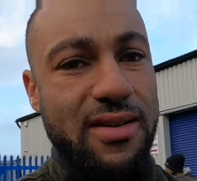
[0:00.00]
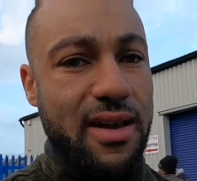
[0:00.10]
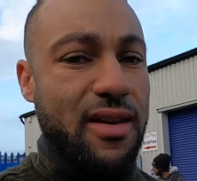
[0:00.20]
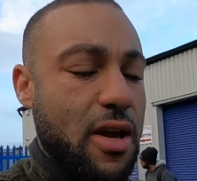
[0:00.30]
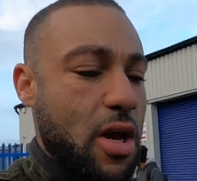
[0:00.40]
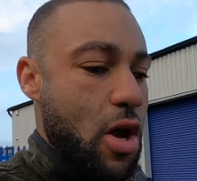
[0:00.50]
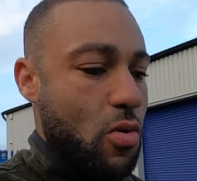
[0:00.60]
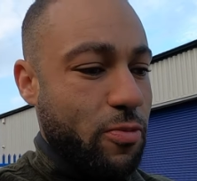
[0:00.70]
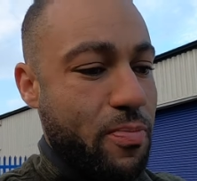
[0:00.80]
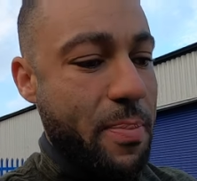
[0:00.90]
like I say,
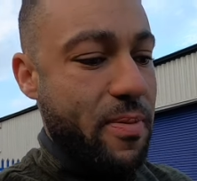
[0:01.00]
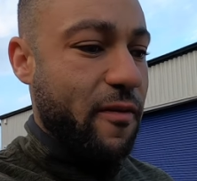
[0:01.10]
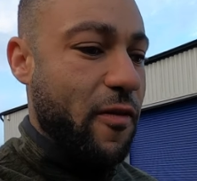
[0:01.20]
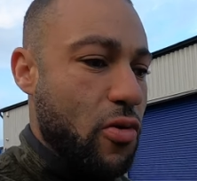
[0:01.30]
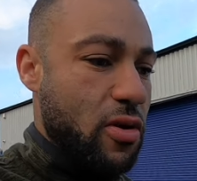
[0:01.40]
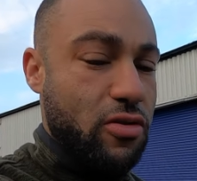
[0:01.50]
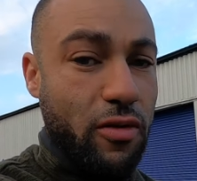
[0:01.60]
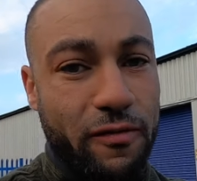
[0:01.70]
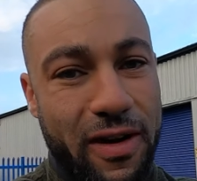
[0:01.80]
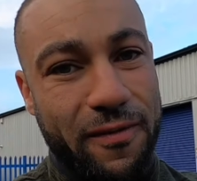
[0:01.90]
was prepping food and
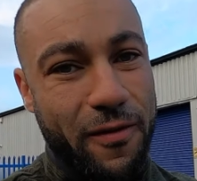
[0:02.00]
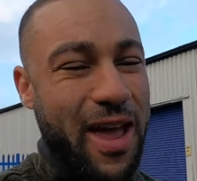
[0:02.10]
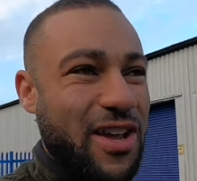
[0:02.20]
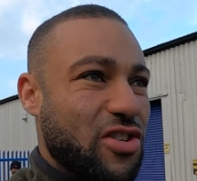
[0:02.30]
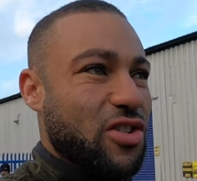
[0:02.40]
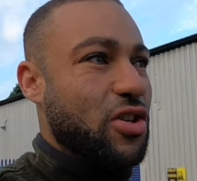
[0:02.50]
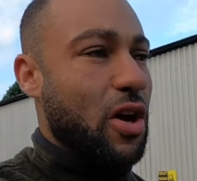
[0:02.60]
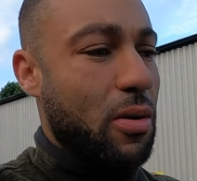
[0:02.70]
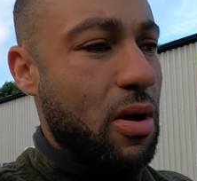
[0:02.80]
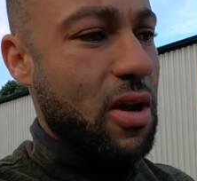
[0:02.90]
stuff ready for the H's
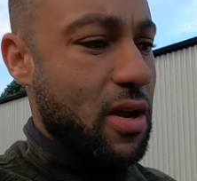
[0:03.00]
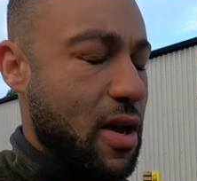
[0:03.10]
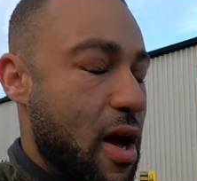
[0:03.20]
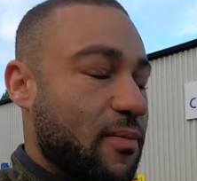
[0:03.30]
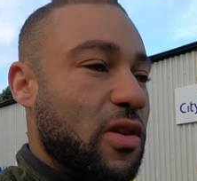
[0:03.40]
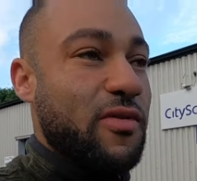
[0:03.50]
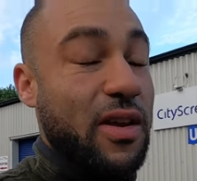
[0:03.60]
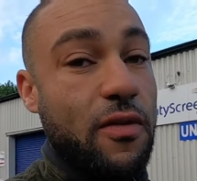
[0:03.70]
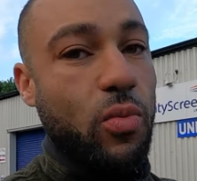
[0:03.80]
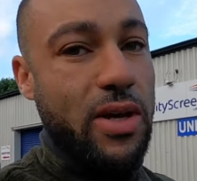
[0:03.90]
show,
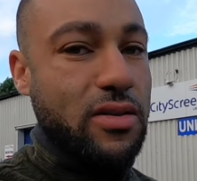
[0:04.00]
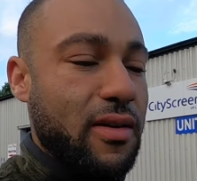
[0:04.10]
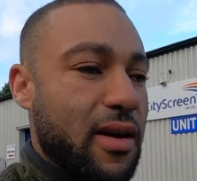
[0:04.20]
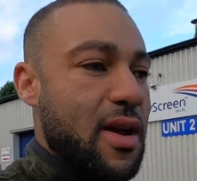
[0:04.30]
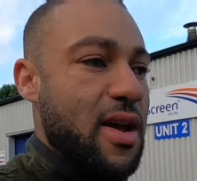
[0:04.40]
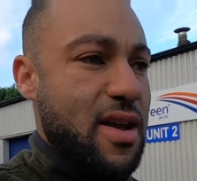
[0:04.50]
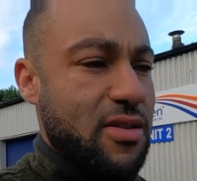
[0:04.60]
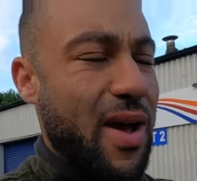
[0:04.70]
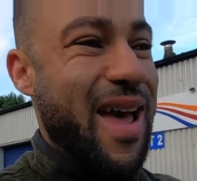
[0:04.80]
ready for the week, sorry. So I